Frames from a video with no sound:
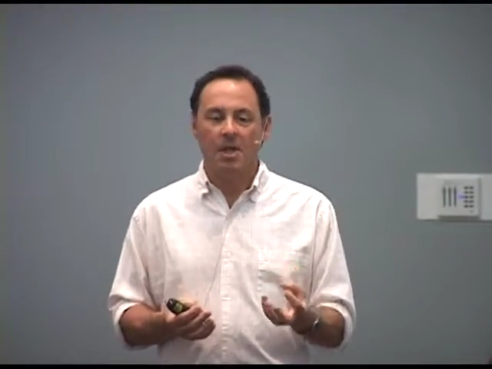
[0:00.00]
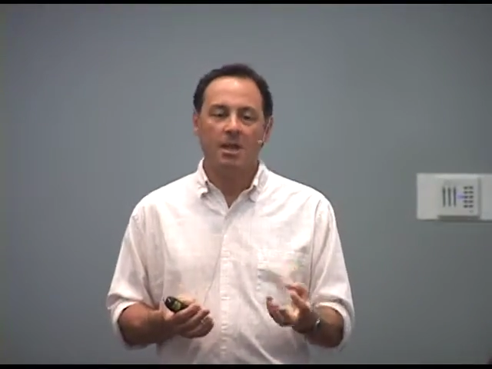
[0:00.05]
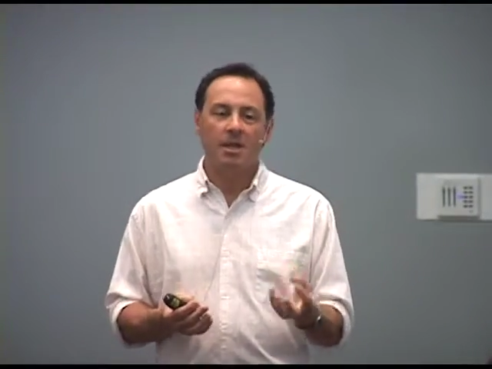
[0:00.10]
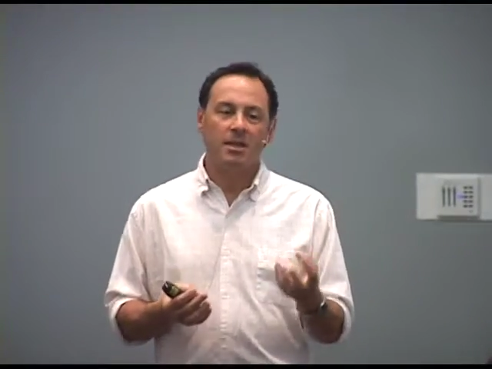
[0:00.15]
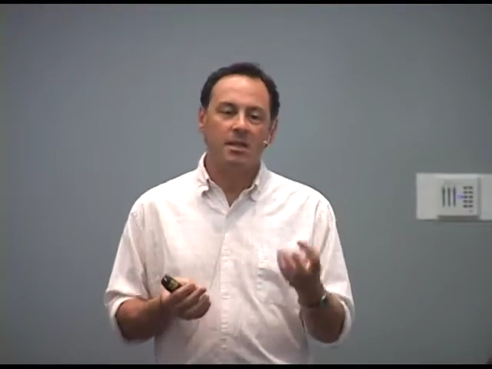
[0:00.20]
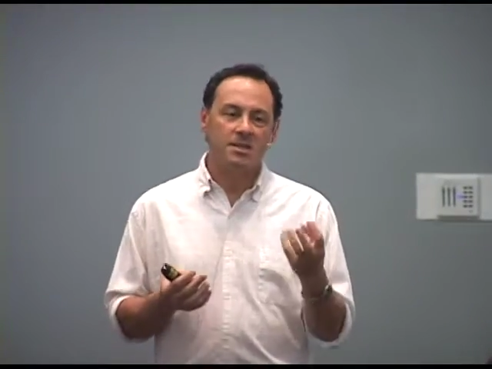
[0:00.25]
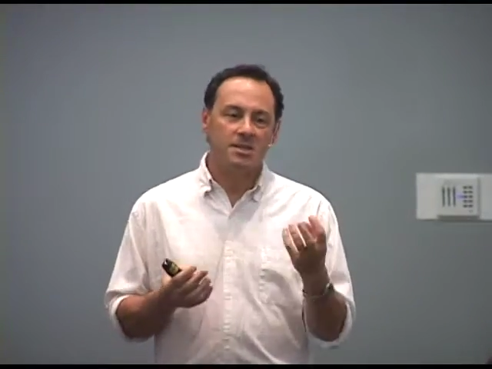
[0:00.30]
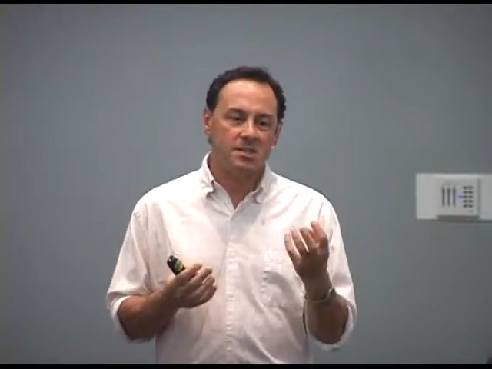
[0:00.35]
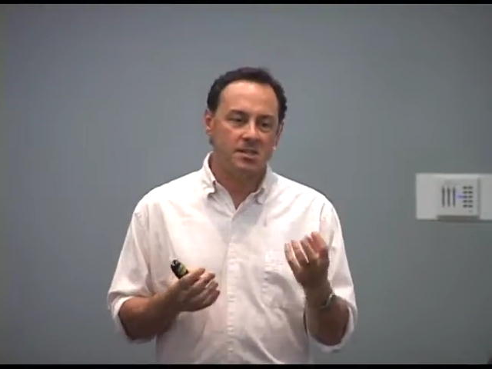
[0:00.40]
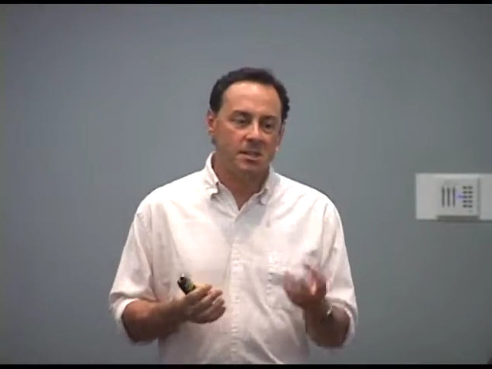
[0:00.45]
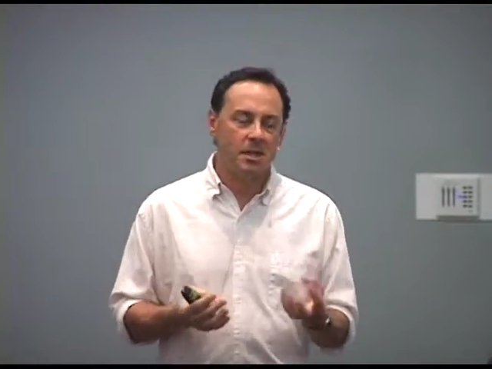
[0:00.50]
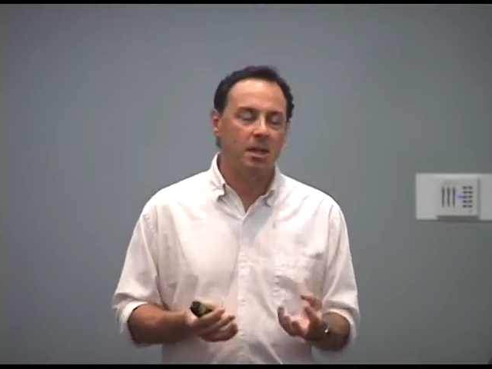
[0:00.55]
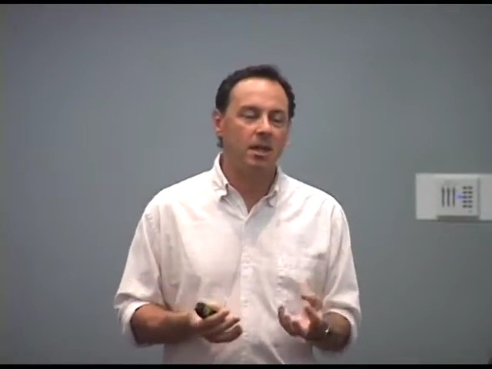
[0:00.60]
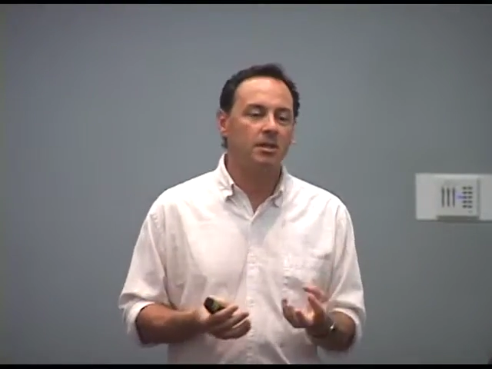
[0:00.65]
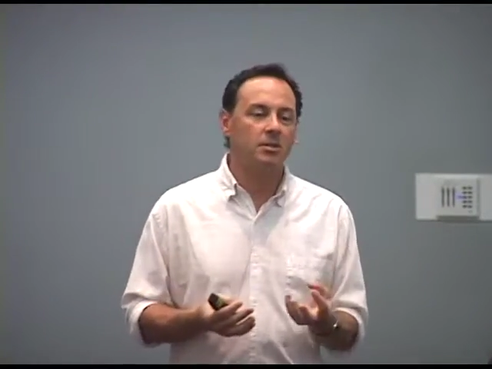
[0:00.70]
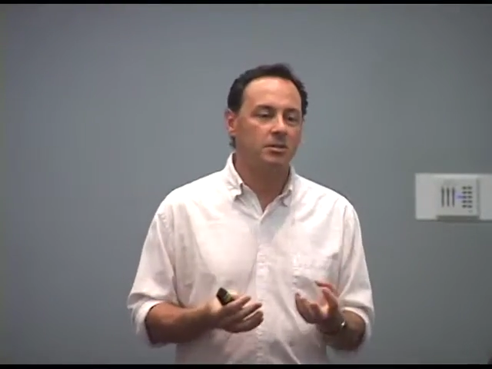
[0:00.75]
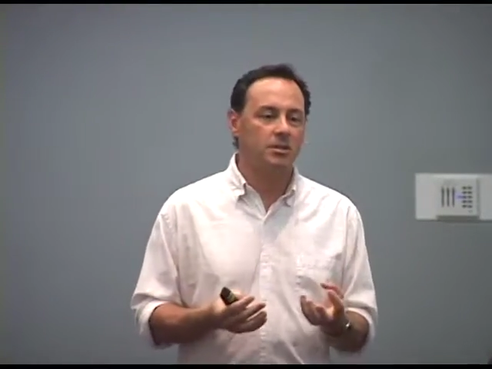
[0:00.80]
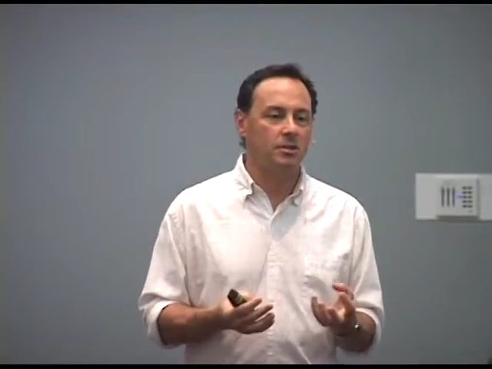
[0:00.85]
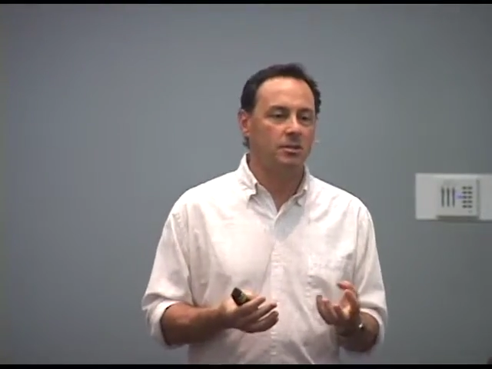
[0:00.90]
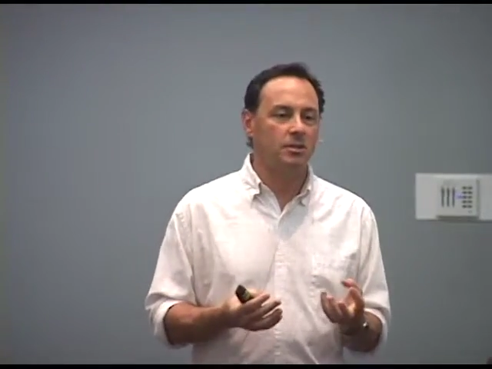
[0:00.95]
It is
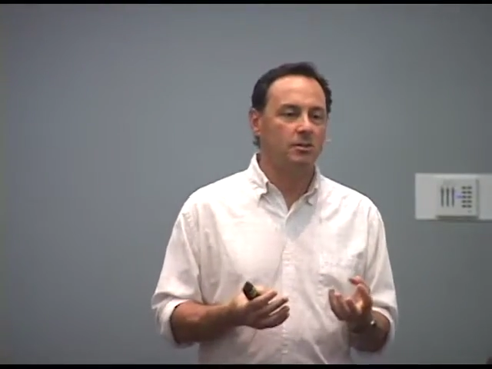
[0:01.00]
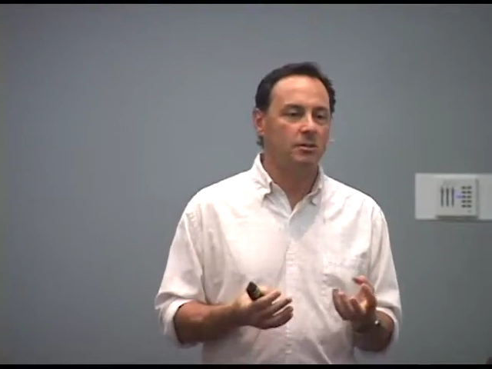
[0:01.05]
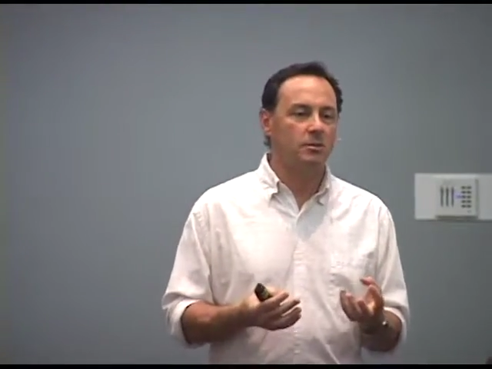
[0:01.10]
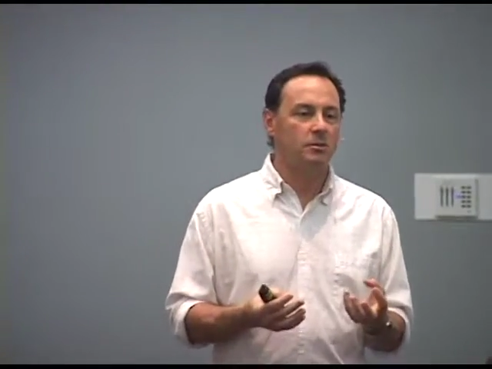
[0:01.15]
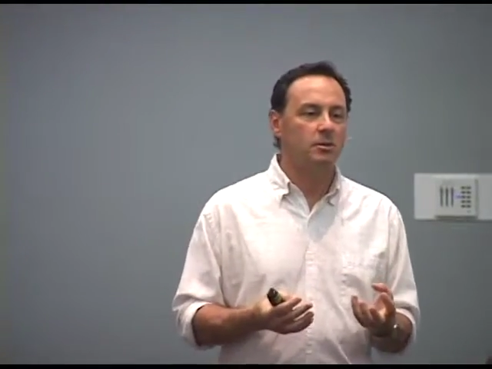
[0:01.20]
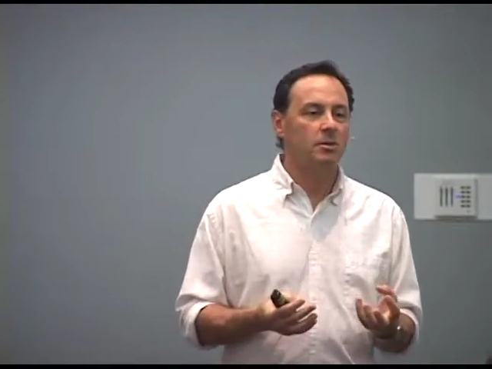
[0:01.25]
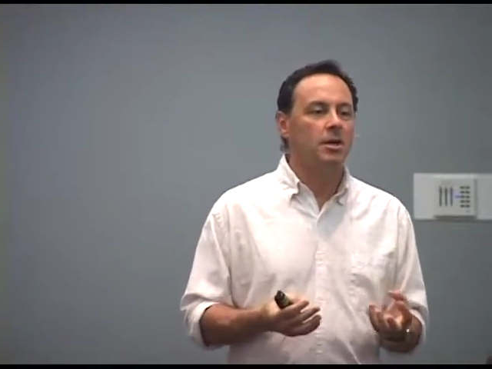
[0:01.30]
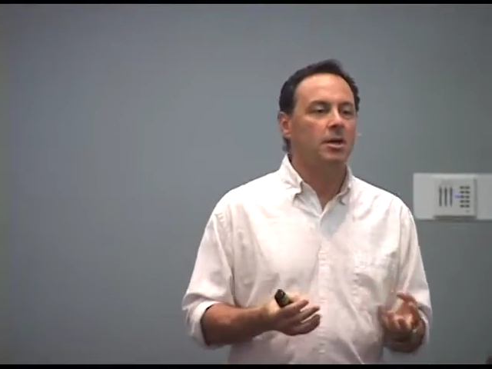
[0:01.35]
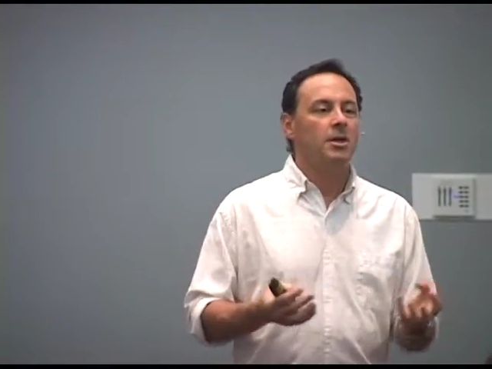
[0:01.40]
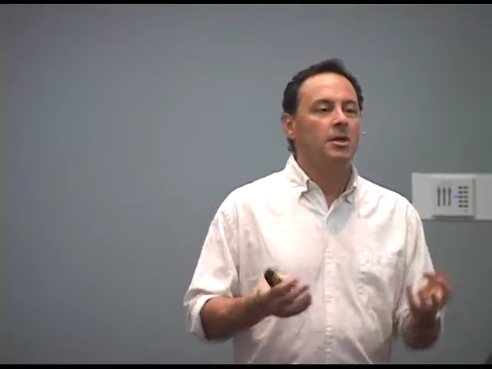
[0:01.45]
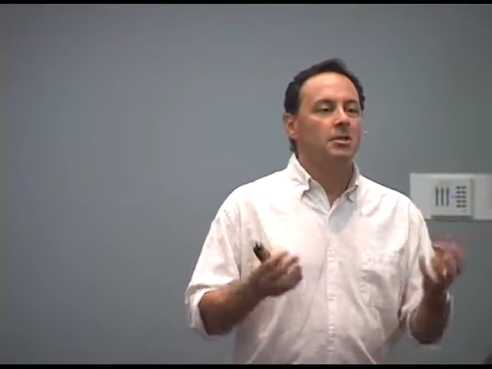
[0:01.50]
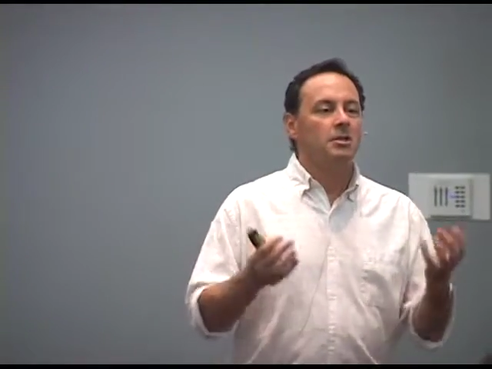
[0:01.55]
saying to you,